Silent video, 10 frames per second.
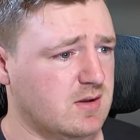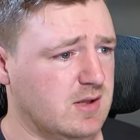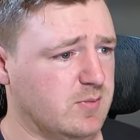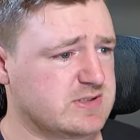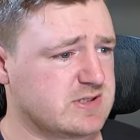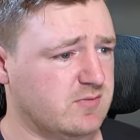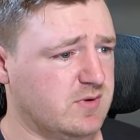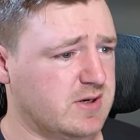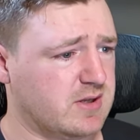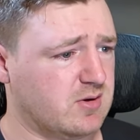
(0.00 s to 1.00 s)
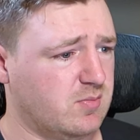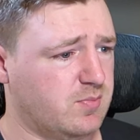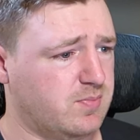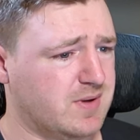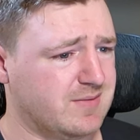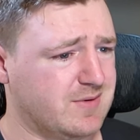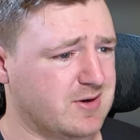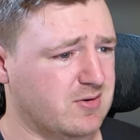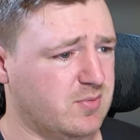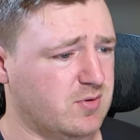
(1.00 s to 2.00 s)
And we gotta go. I think we
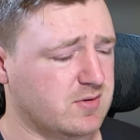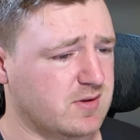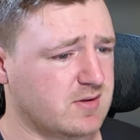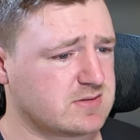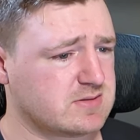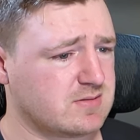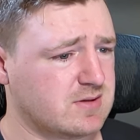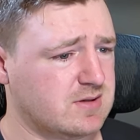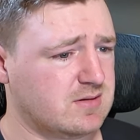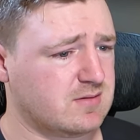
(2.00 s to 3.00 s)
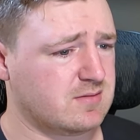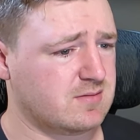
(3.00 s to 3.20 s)
gotta go Bulldogs, right?